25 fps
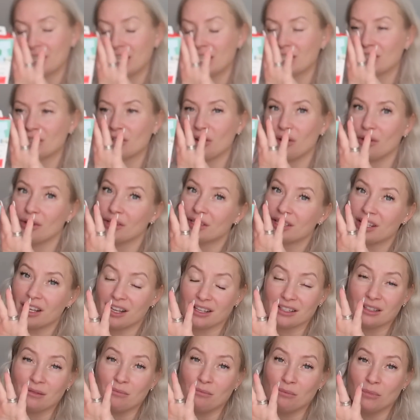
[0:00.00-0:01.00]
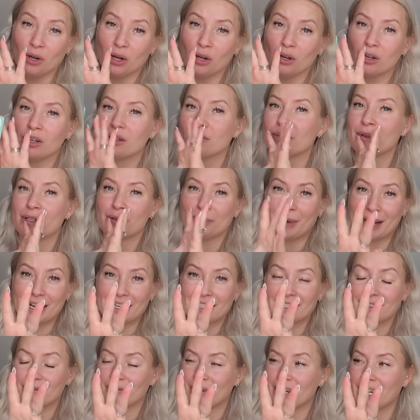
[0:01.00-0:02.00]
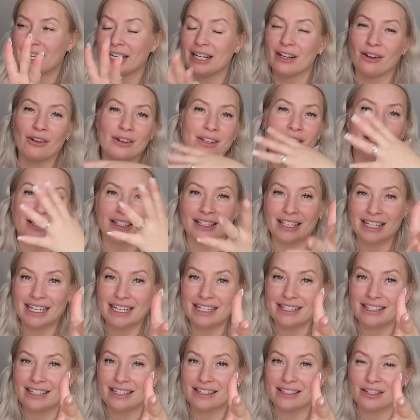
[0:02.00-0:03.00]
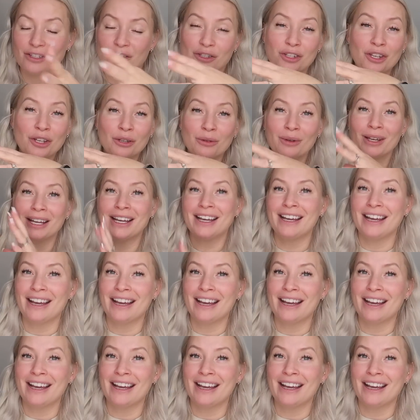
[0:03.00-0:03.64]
size as a mug, which makes it really nice and easy to do.